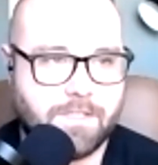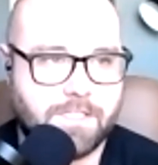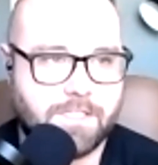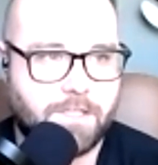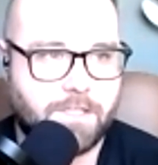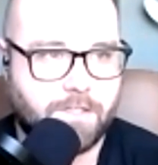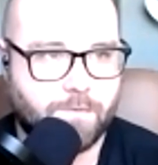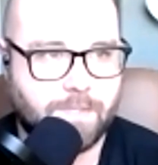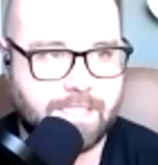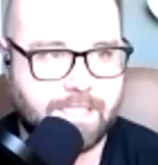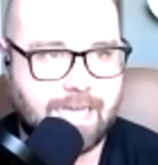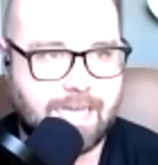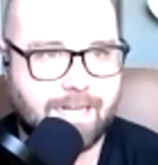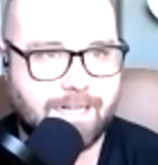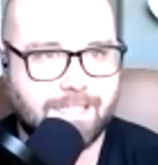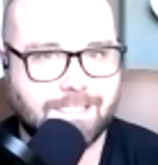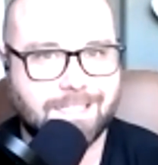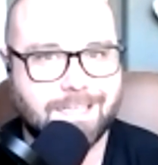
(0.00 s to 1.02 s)
continued to read
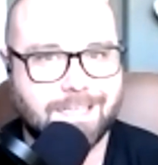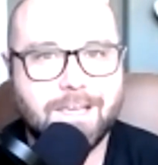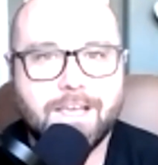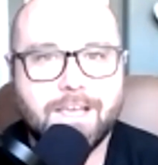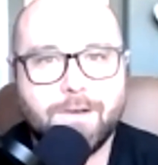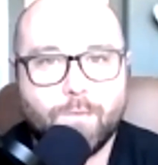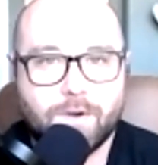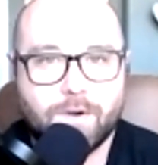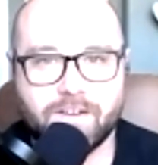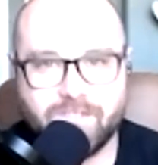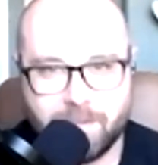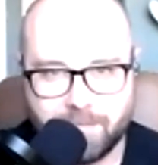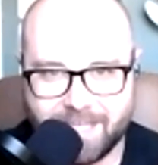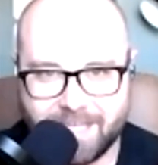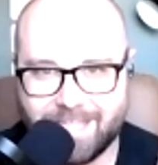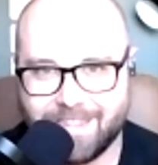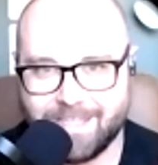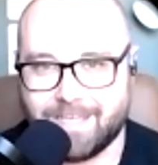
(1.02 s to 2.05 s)
that is one of them,
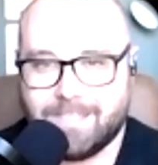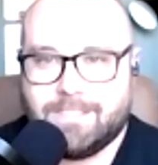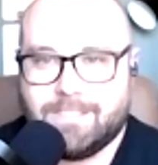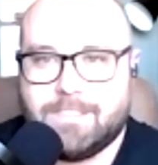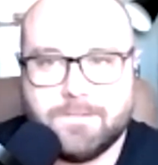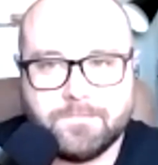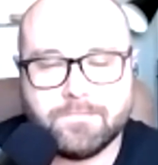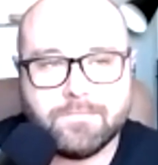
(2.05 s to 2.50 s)
get this.